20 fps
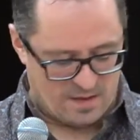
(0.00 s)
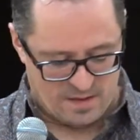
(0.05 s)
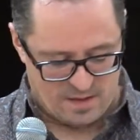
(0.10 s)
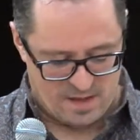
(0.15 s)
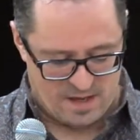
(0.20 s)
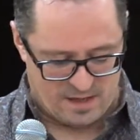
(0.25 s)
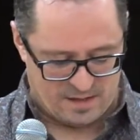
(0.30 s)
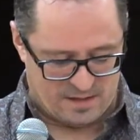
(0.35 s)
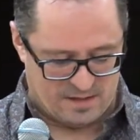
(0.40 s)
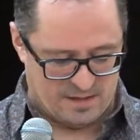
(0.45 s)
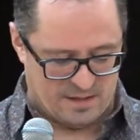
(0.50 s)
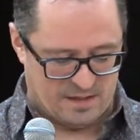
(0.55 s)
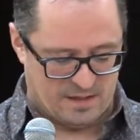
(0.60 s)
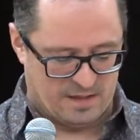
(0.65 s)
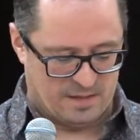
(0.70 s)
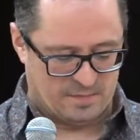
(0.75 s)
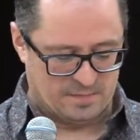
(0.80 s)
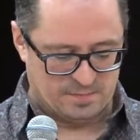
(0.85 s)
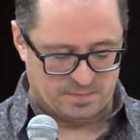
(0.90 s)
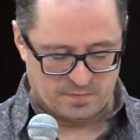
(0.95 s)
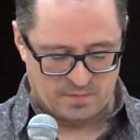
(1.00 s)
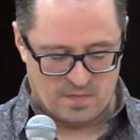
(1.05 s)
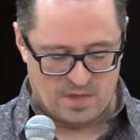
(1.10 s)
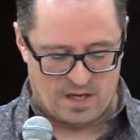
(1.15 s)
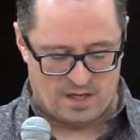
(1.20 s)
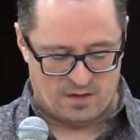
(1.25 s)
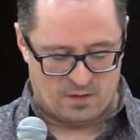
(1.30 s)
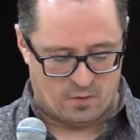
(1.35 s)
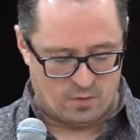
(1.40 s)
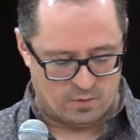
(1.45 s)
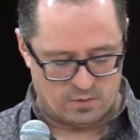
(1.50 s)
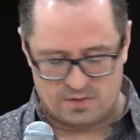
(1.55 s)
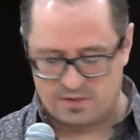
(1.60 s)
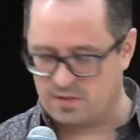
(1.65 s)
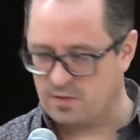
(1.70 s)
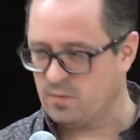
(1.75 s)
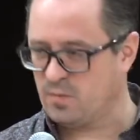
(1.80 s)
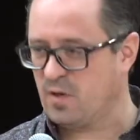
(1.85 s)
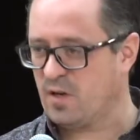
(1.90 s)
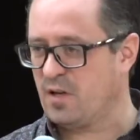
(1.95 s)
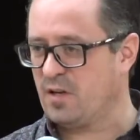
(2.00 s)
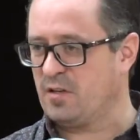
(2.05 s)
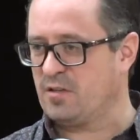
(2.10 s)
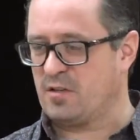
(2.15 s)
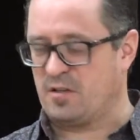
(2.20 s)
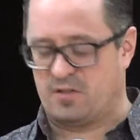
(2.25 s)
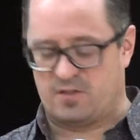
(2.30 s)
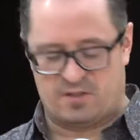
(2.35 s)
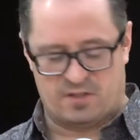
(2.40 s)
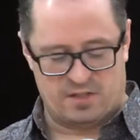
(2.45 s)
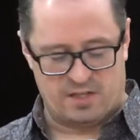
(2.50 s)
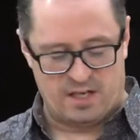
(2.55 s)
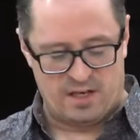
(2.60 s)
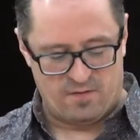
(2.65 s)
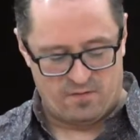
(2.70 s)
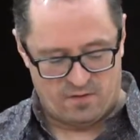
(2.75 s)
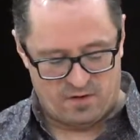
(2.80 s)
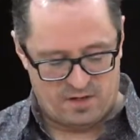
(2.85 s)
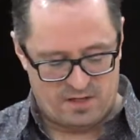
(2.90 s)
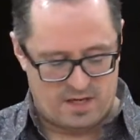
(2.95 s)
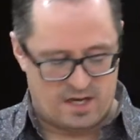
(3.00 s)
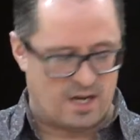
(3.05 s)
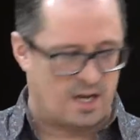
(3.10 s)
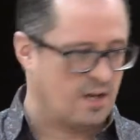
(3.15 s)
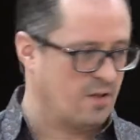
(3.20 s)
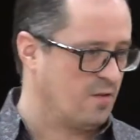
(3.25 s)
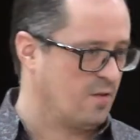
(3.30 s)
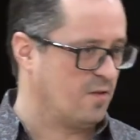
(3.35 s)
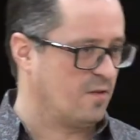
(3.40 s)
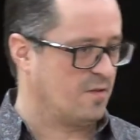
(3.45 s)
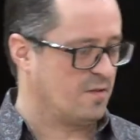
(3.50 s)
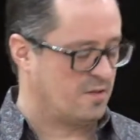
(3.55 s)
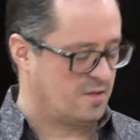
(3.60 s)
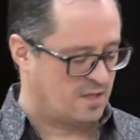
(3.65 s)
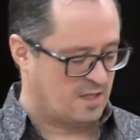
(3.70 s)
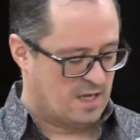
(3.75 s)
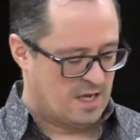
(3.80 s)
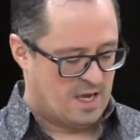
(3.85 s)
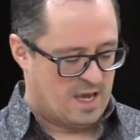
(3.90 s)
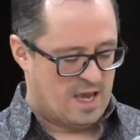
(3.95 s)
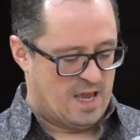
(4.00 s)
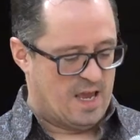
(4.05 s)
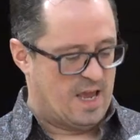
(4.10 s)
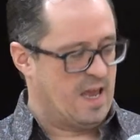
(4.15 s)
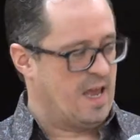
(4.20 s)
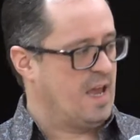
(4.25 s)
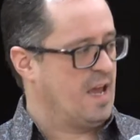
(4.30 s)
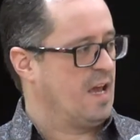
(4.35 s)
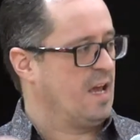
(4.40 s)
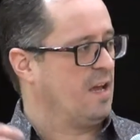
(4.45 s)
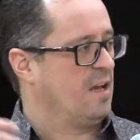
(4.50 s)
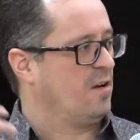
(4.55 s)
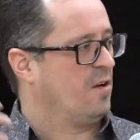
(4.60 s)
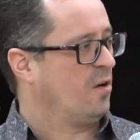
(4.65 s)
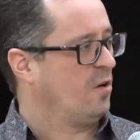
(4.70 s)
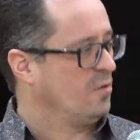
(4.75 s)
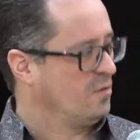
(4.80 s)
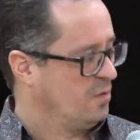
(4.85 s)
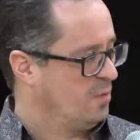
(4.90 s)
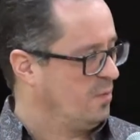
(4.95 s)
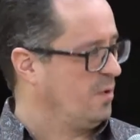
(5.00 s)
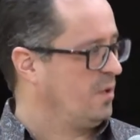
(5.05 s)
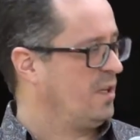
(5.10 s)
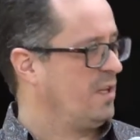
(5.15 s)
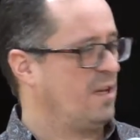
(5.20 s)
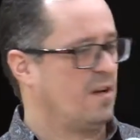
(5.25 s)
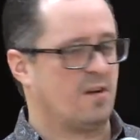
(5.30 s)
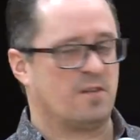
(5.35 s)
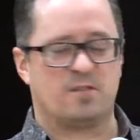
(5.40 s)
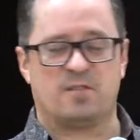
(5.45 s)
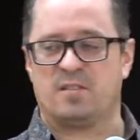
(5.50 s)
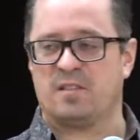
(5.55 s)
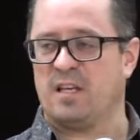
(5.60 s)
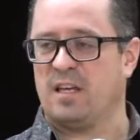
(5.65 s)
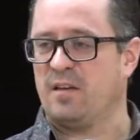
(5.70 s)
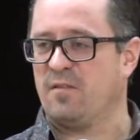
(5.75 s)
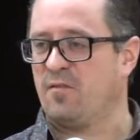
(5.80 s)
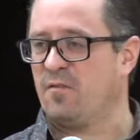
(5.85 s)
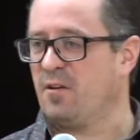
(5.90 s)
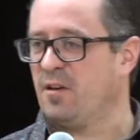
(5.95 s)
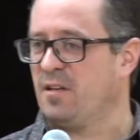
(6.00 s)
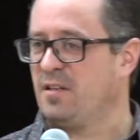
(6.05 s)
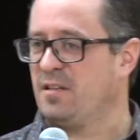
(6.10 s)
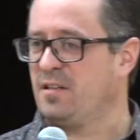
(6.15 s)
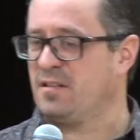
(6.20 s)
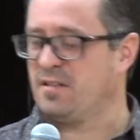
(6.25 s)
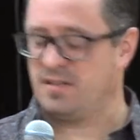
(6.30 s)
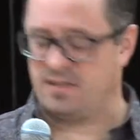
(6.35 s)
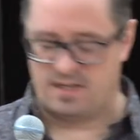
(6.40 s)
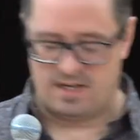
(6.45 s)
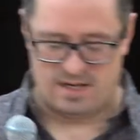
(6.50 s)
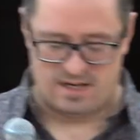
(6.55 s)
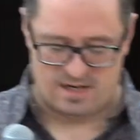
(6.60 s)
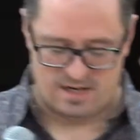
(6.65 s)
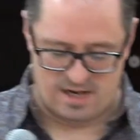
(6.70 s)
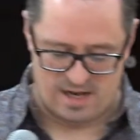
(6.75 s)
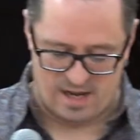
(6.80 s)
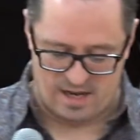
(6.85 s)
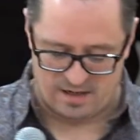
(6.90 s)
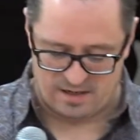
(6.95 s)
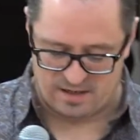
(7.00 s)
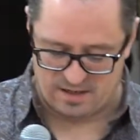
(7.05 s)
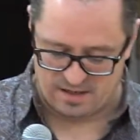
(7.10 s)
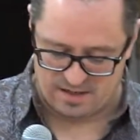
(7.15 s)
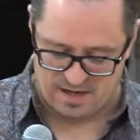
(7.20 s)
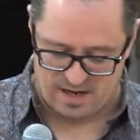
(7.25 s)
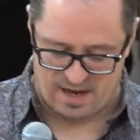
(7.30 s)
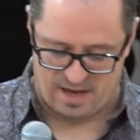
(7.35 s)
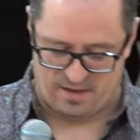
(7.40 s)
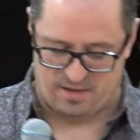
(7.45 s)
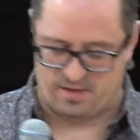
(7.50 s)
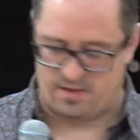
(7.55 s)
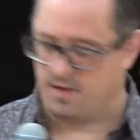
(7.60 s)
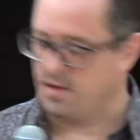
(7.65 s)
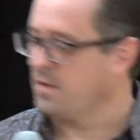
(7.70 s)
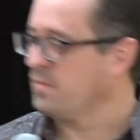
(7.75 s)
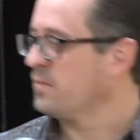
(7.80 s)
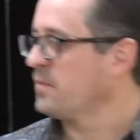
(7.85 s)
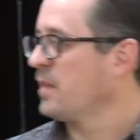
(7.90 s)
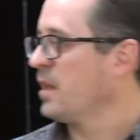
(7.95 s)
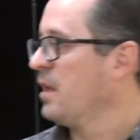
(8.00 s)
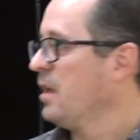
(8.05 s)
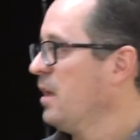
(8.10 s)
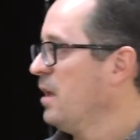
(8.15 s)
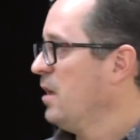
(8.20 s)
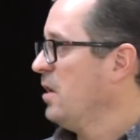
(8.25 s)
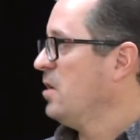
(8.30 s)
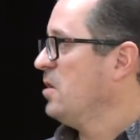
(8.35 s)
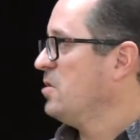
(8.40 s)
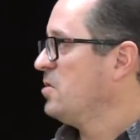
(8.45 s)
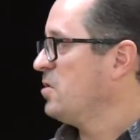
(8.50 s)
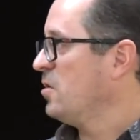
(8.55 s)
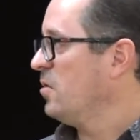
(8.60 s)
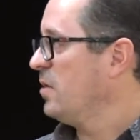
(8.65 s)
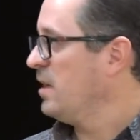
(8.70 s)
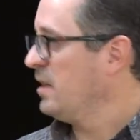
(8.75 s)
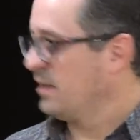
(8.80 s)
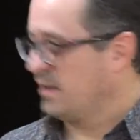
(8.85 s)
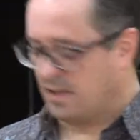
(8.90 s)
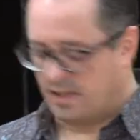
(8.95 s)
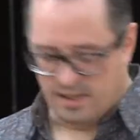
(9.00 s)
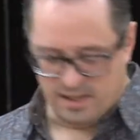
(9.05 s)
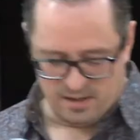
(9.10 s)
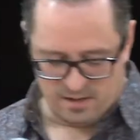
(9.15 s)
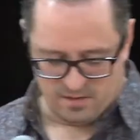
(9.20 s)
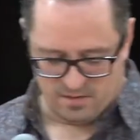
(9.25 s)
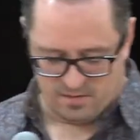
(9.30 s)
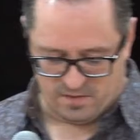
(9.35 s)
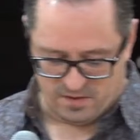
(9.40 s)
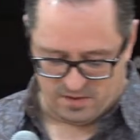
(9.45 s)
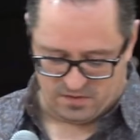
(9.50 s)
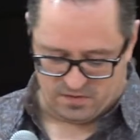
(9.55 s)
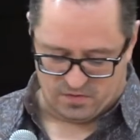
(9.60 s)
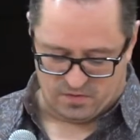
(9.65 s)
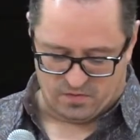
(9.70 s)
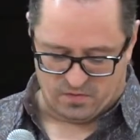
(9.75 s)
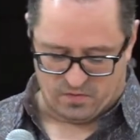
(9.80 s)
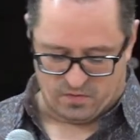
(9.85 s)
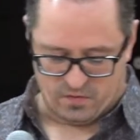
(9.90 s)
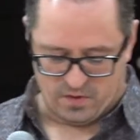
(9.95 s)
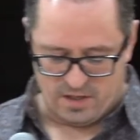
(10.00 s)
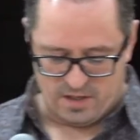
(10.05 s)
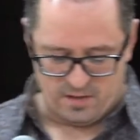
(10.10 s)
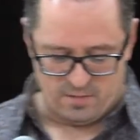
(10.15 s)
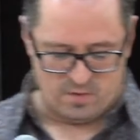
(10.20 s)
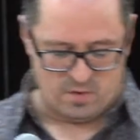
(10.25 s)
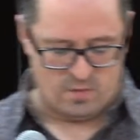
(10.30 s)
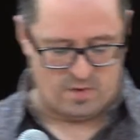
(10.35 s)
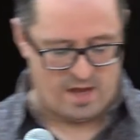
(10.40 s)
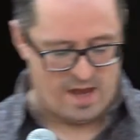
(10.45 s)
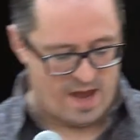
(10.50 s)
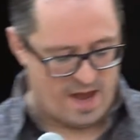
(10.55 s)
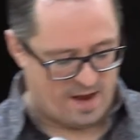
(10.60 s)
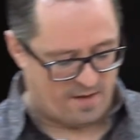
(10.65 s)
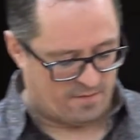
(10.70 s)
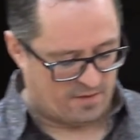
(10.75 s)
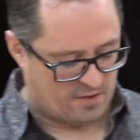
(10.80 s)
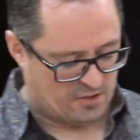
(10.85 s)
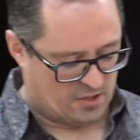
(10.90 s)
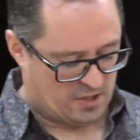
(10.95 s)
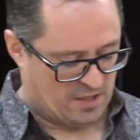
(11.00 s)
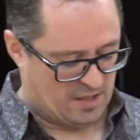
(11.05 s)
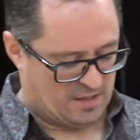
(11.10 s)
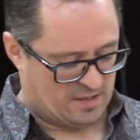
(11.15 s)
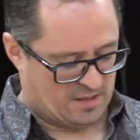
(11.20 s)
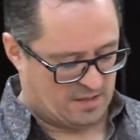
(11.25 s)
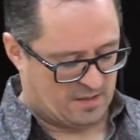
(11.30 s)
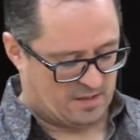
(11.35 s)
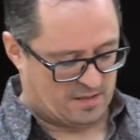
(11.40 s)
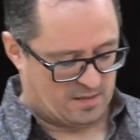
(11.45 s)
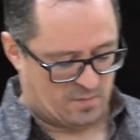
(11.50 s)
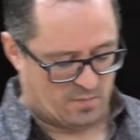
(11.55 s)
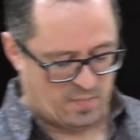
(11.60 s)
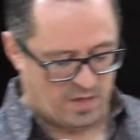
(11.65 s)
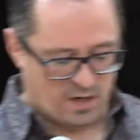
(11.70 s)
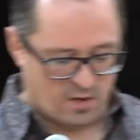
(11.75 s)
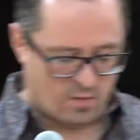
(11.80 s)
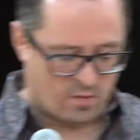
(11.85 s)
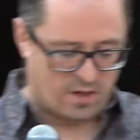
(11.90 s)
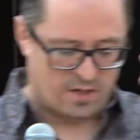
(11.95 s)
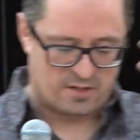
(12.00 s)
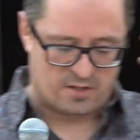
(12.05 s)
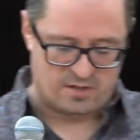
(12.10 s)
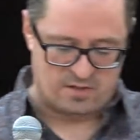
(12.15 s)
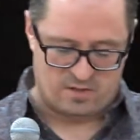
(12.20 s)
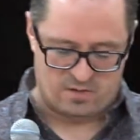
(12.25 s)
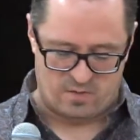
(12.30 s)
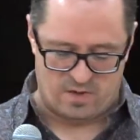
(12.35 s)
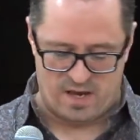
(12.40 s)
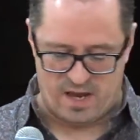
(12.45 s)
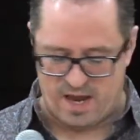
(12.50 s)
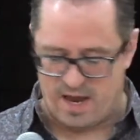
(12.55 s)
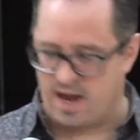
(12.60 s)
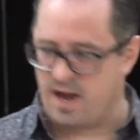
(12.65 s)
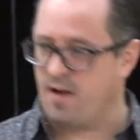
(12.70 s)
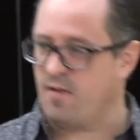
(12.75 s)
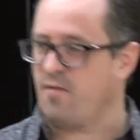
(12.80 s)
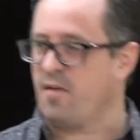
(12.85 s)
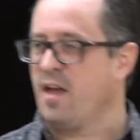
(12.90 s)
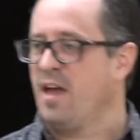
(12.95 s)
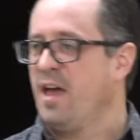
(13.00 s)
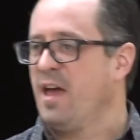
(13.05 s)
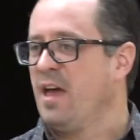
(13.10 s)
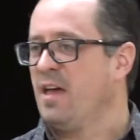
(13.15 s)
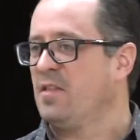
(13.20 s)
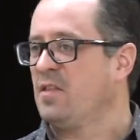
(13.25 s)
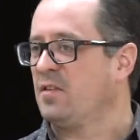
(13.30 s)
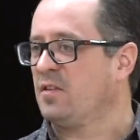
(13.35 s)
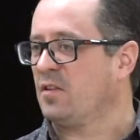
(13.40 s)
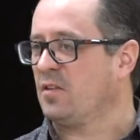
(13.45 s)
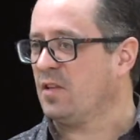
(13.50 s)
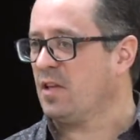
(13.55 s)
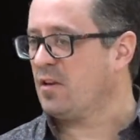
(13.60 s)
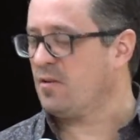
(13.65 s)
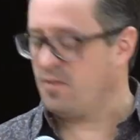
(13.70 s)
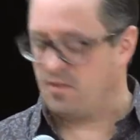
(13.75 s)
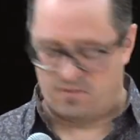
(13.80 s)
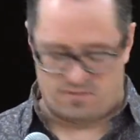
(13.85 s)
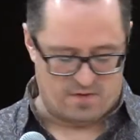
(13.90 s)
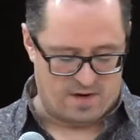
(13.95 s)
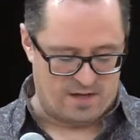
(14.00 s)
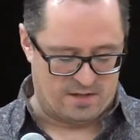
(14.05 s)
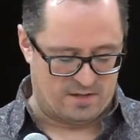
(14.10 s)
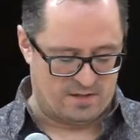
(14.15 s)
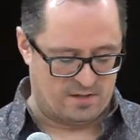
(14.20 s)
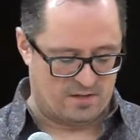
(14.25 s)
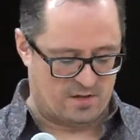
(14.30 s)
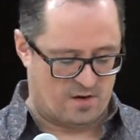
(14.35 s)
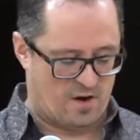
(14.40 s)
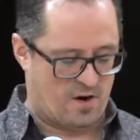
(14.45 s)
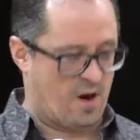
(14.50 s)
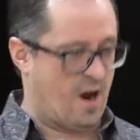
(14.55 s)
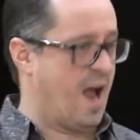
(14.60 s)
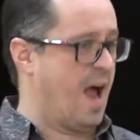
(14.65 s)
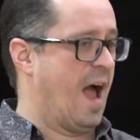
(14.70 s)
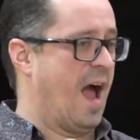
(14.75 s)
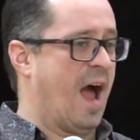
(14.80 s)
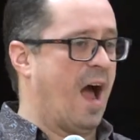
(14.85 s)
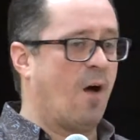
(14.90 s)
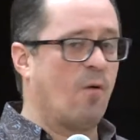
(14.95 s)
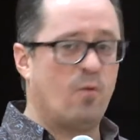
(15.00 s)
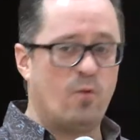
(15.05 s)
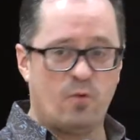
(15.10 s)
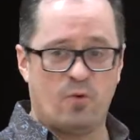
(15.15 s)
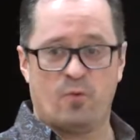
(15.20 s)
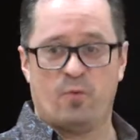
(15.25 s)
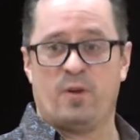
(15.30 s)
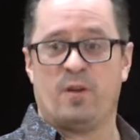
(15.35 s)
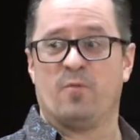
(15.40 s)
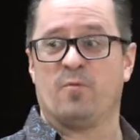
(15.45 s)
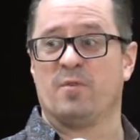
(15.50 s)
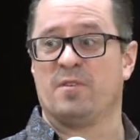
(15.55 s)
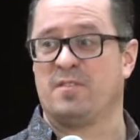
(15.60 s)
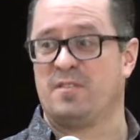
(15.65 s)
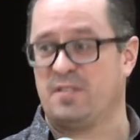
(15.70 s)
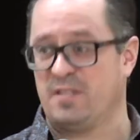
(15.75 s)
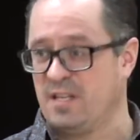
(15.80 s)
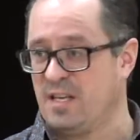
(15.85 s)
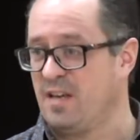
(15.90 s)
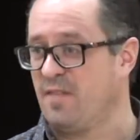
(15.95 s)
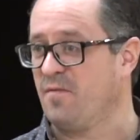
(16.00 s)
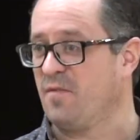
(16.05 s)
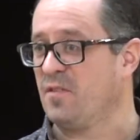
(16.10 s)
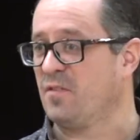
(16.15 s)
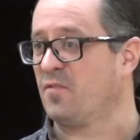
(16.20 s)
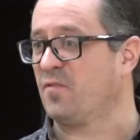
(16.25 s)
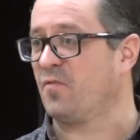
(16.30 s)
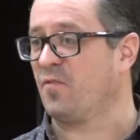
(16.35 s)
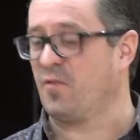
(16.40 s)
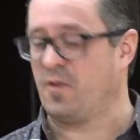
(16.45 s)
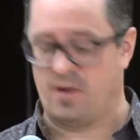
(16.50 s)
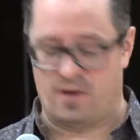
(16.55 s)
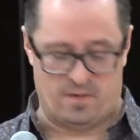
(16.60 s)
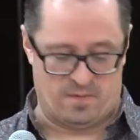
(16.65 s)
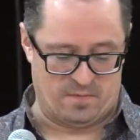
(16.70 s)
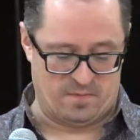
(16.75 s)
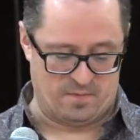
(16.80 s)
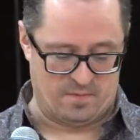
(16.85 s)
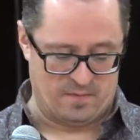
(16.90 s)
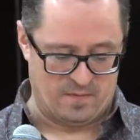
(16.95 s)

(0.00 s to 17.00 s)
that hold us in bondage, our slavery to others, and ultimately our slavery to sin and to death. So in light of this freedom that we have in Jesus, some big questions that we have and that the letter addresses are, how do we receive this freedom?